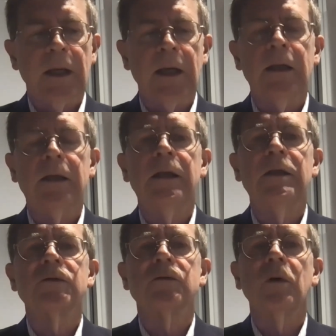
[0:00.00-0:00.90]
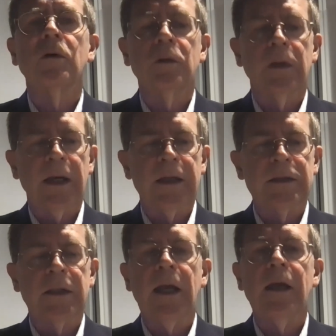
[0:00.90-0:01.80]
and in his role as
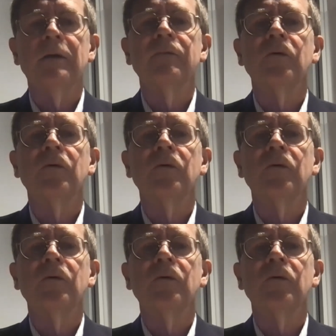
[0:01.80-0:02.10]
the head of